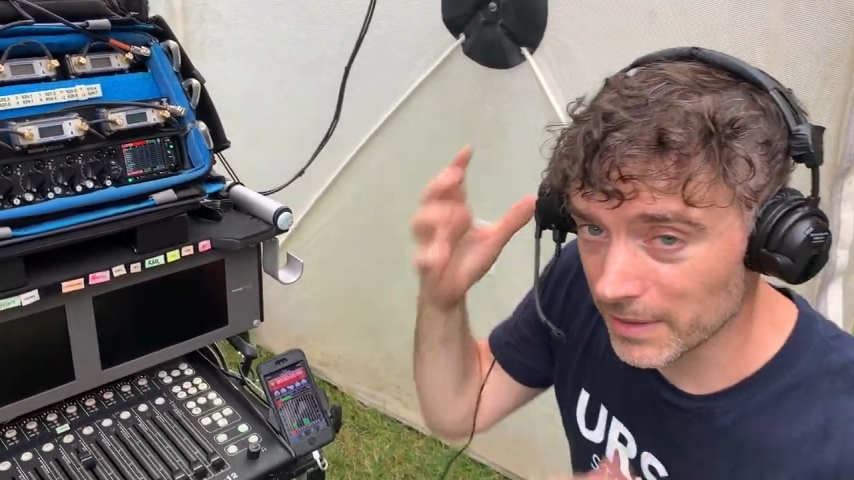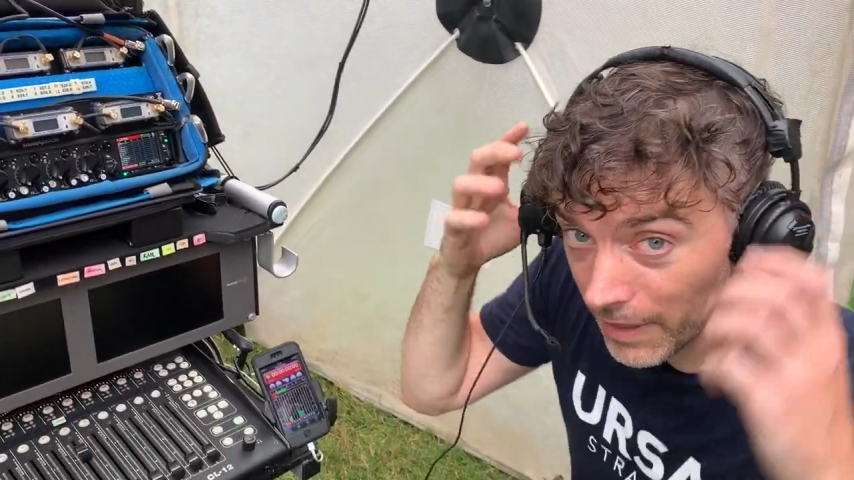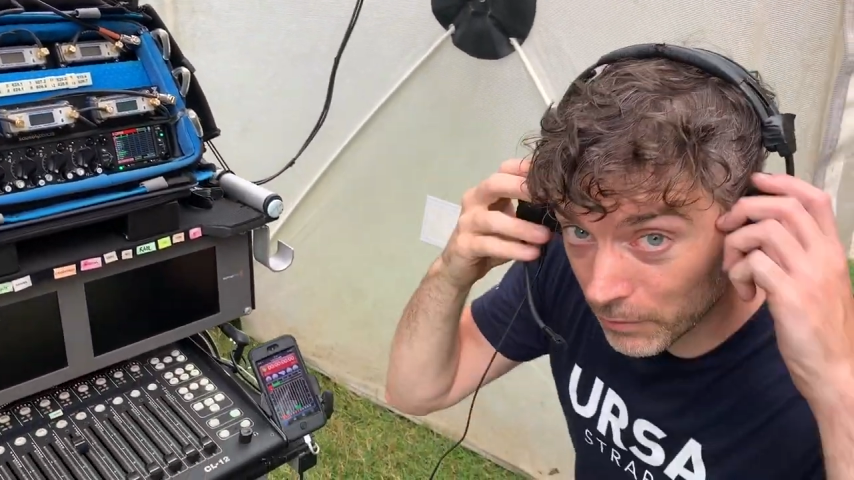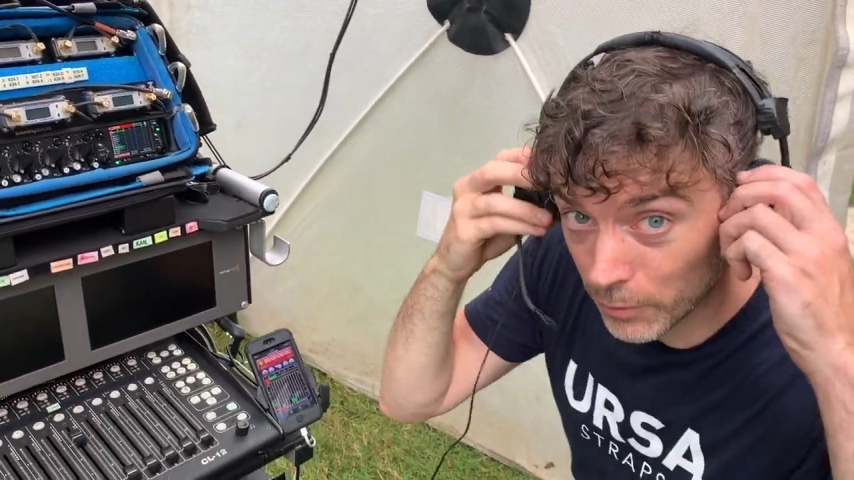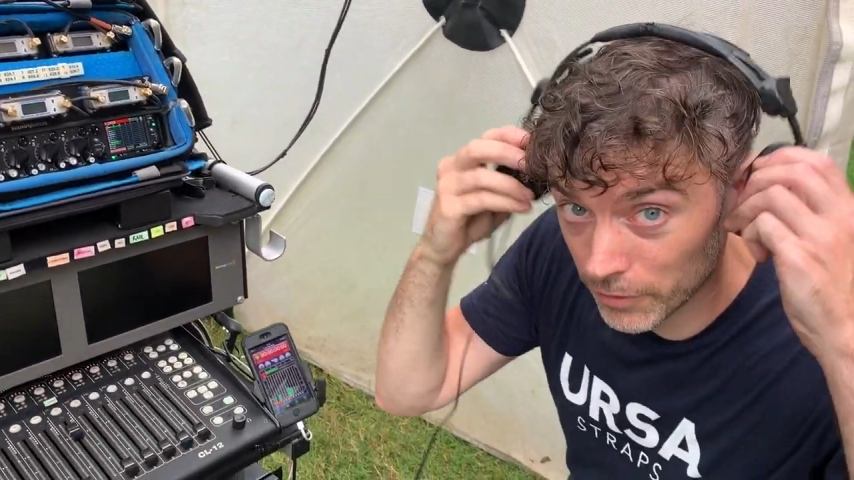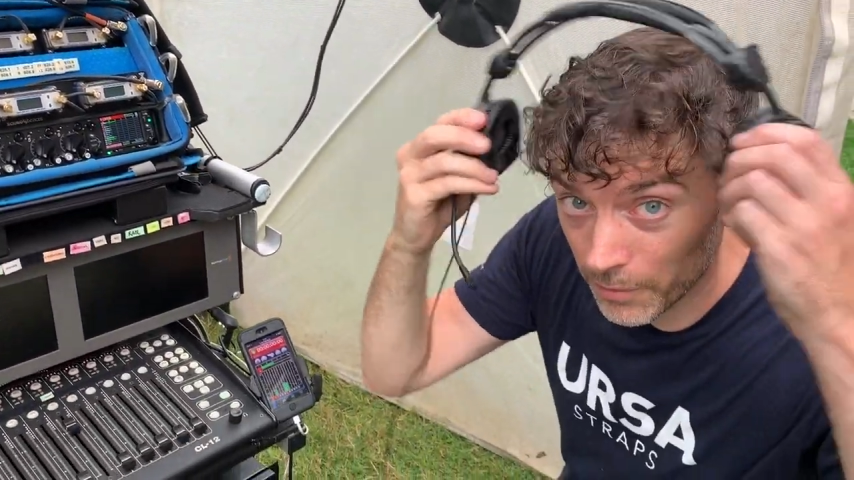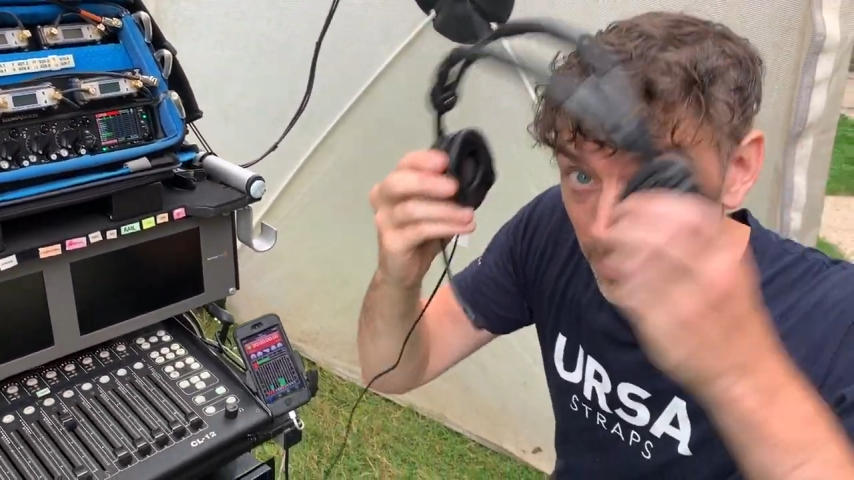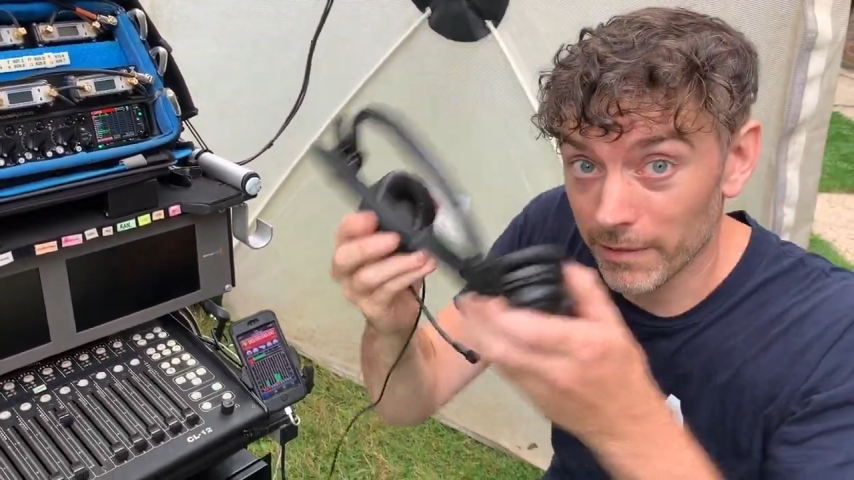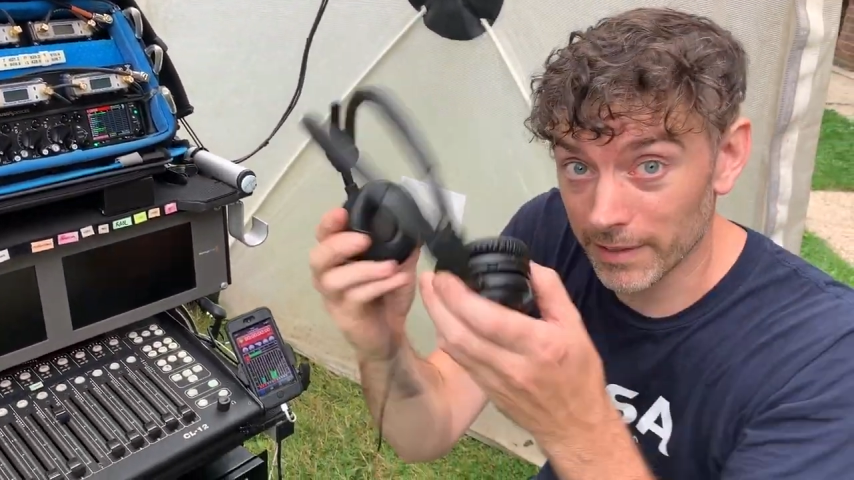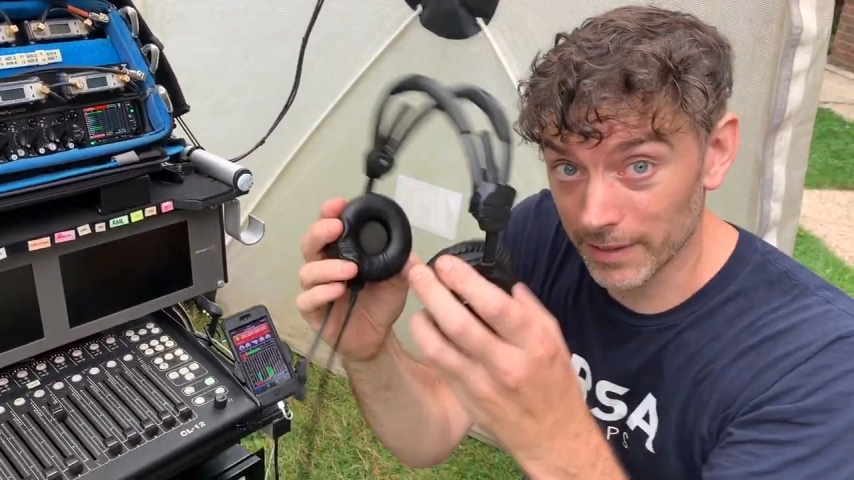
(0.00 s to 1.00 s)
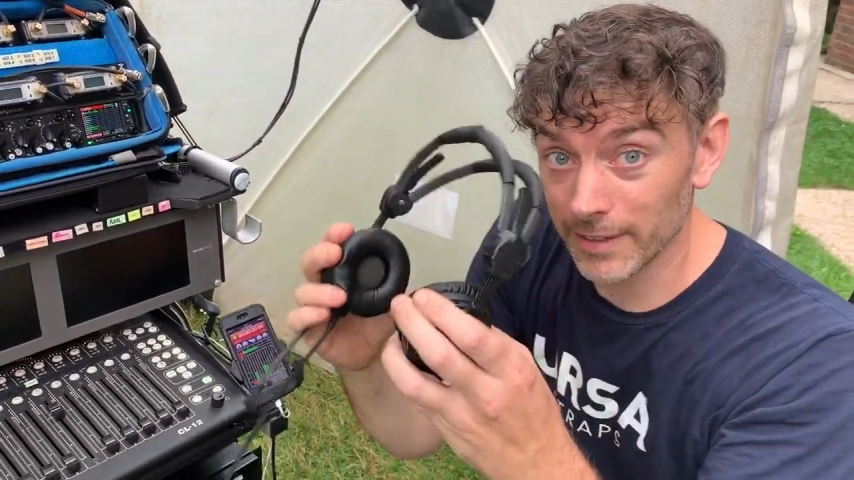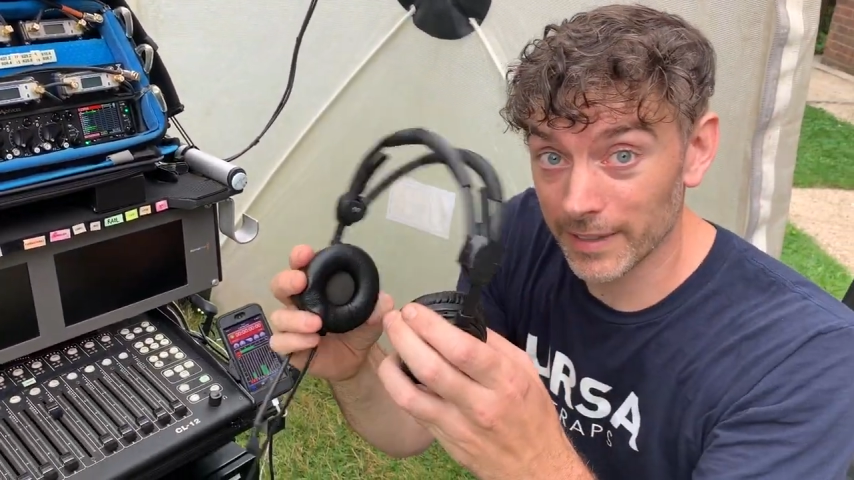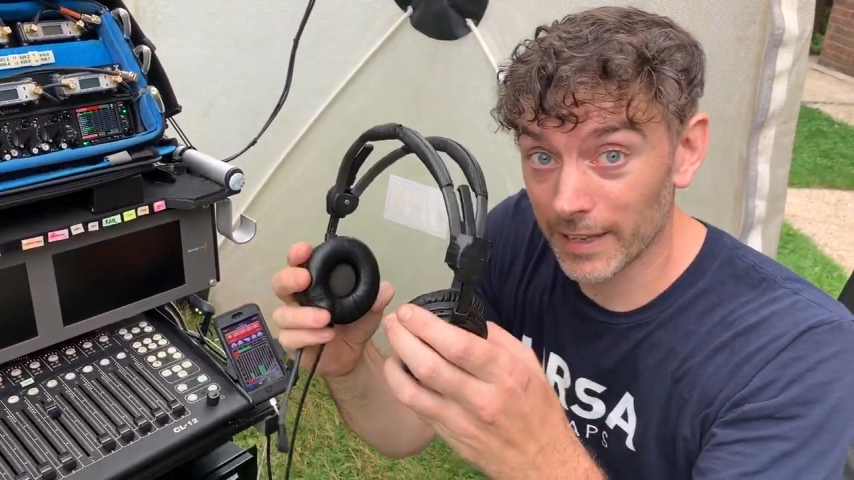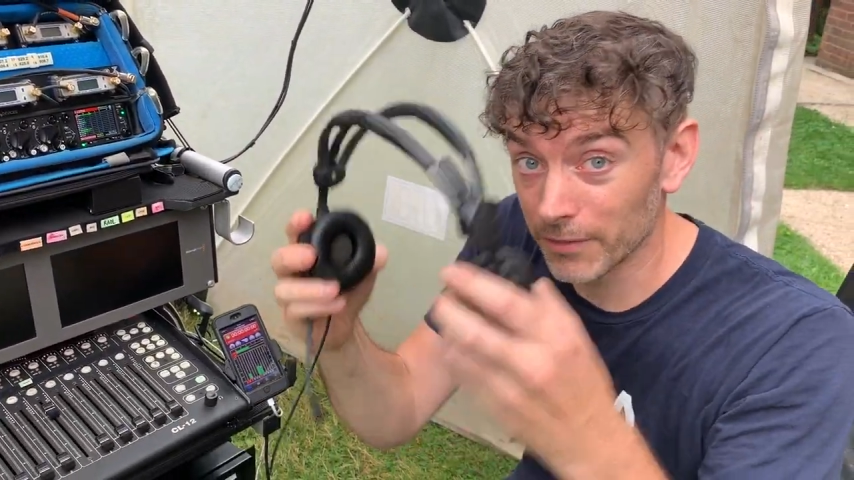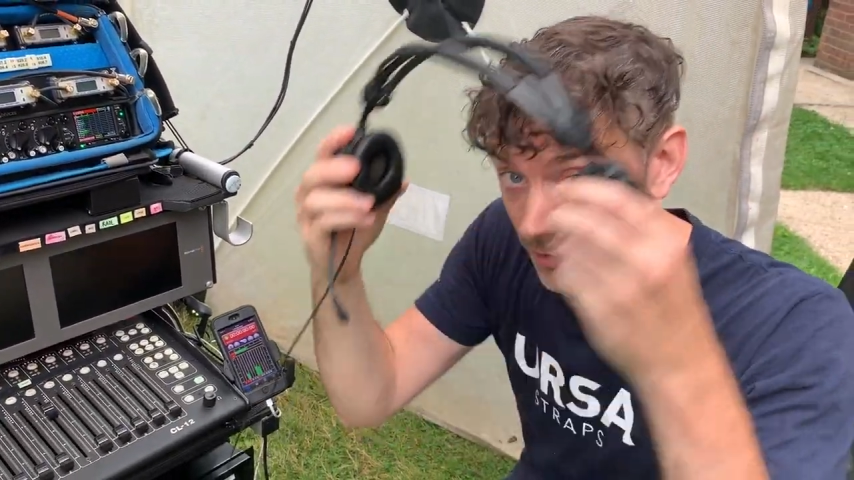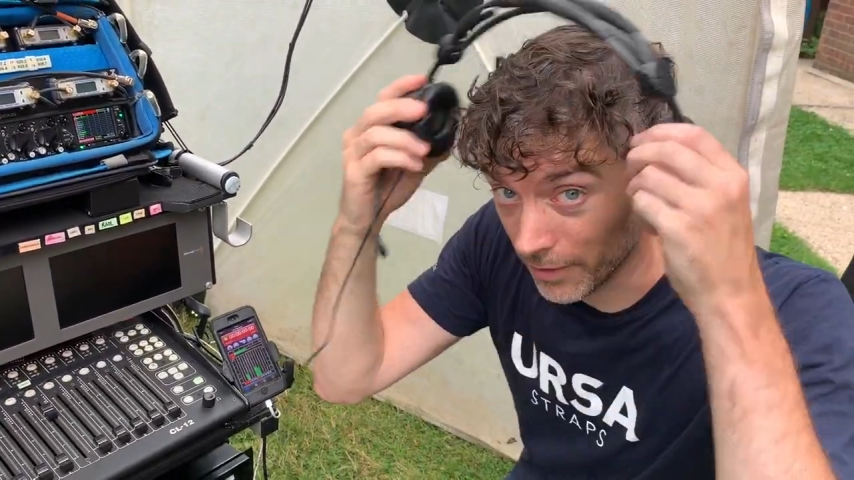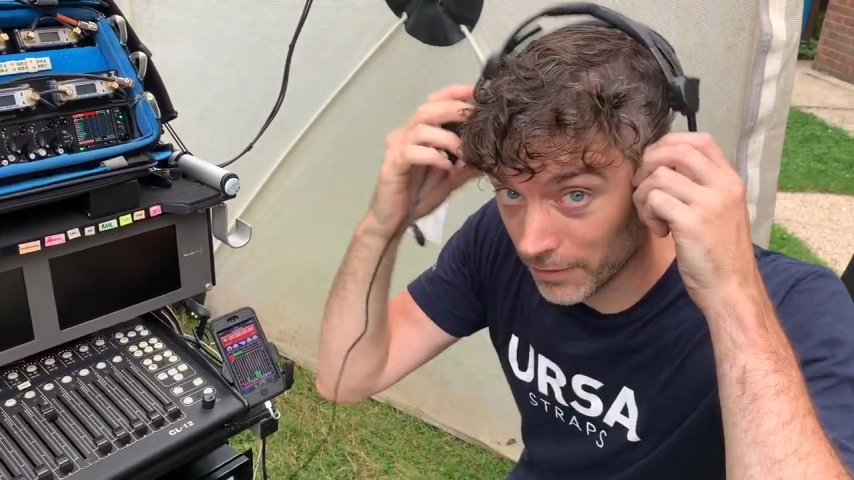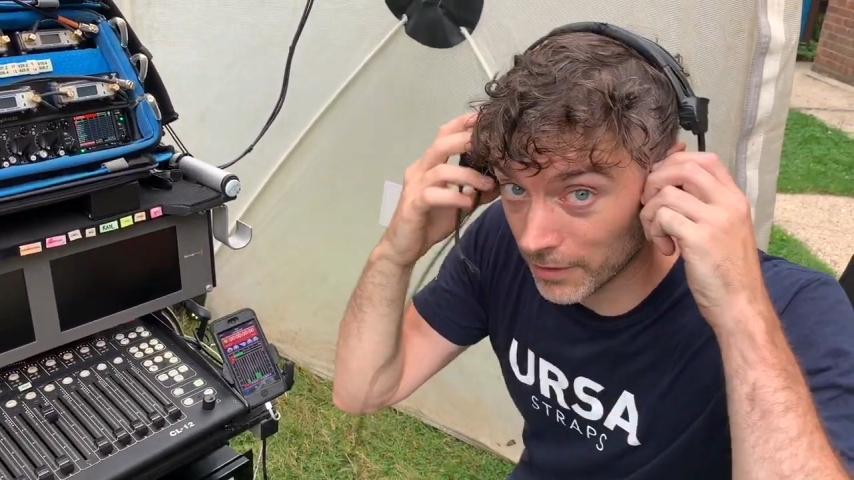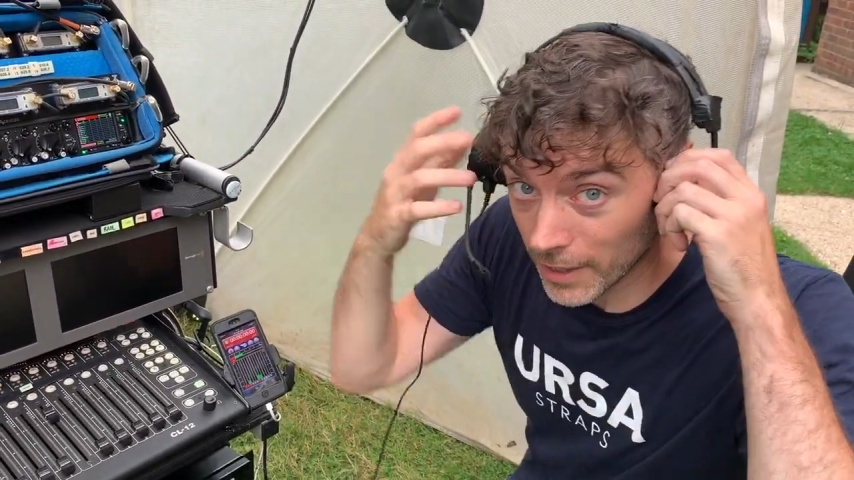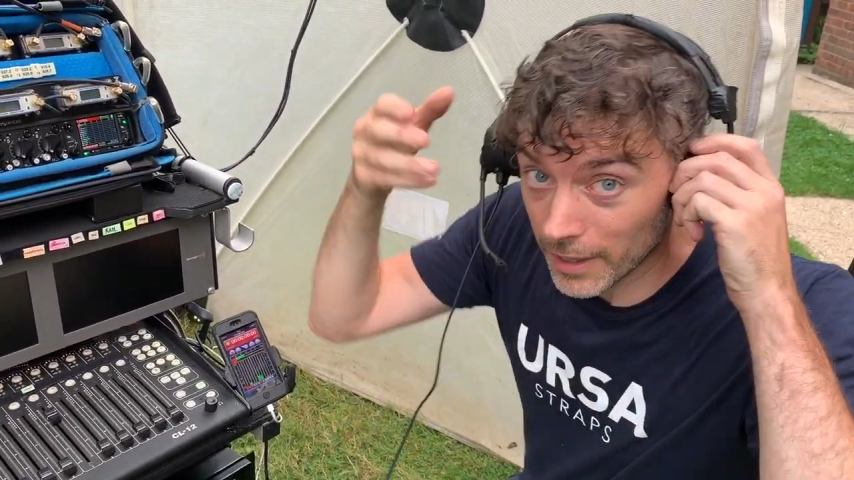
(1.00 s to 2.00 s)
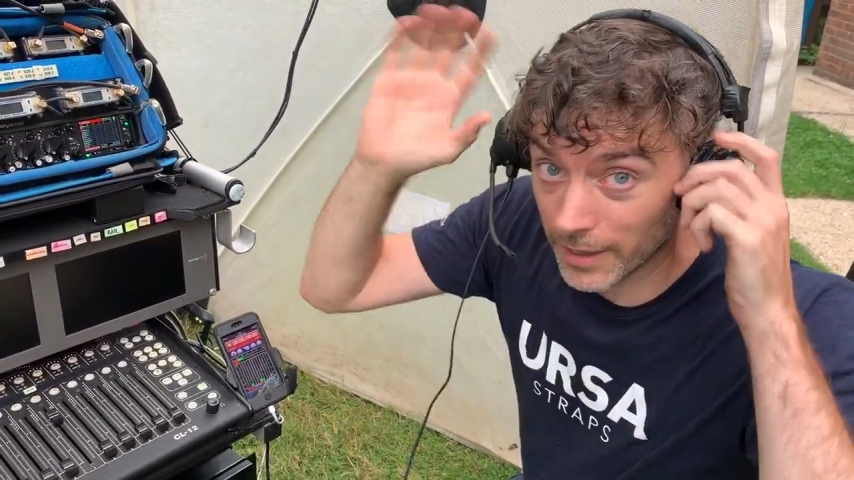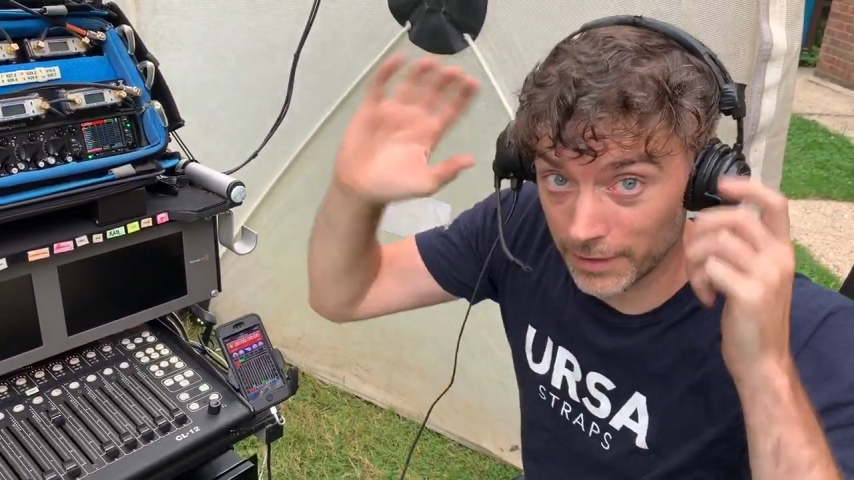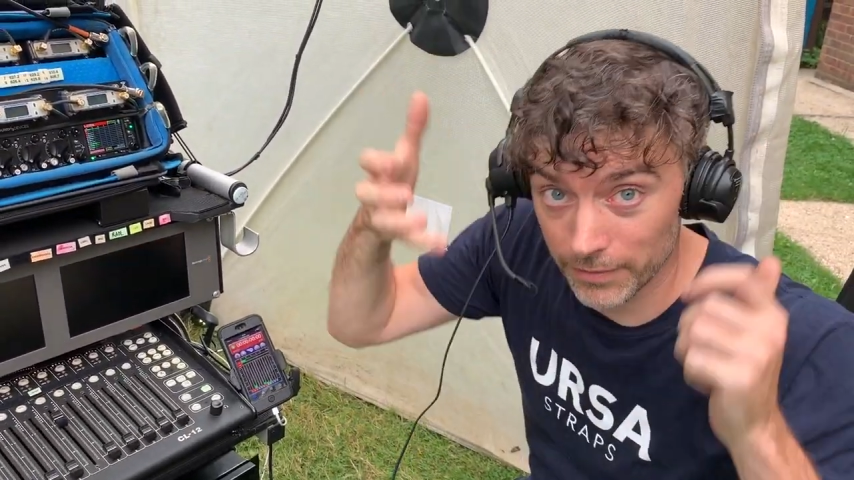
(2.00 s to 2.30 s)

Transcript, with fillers: they're also wearing these headphones. They